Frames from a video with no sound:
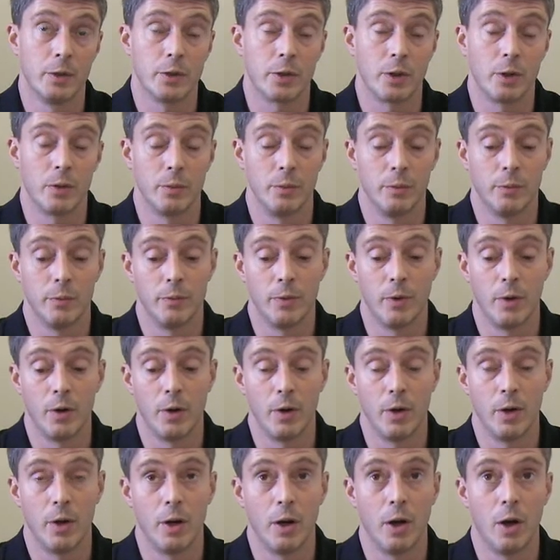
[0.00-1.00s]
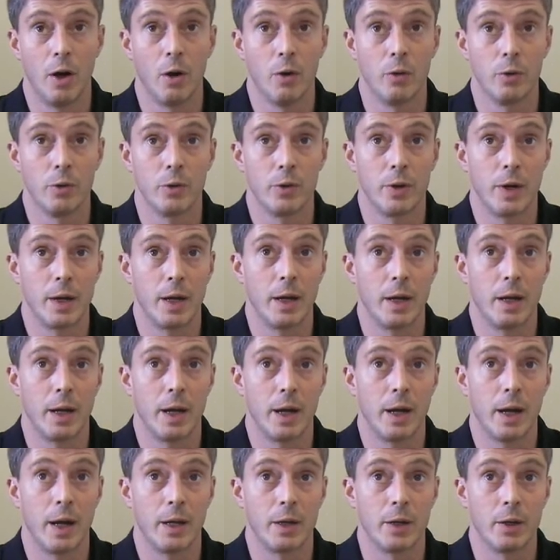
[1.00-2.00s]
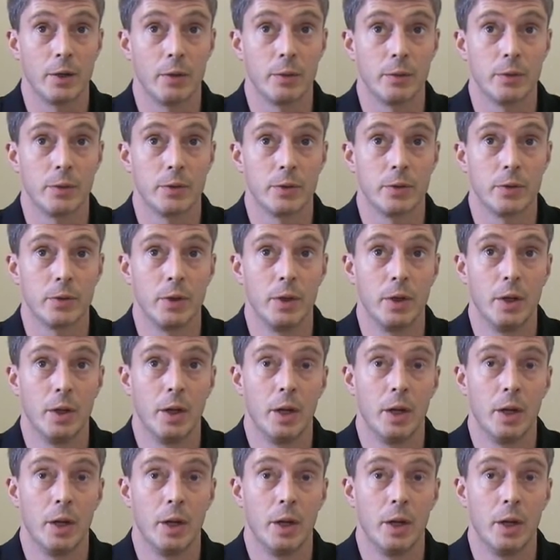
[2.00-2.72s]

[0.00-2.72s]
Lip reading: So for older adults